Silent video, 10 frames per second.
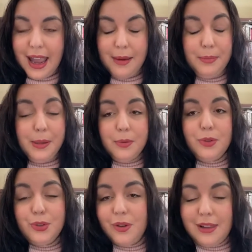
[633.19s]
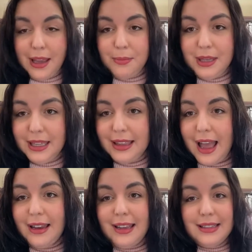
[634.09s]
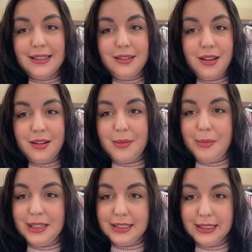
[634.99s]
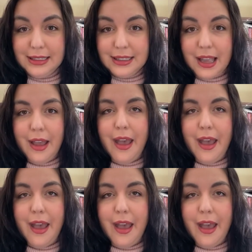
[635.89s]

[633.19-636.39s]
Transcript: and people don't like me, that is none of my business.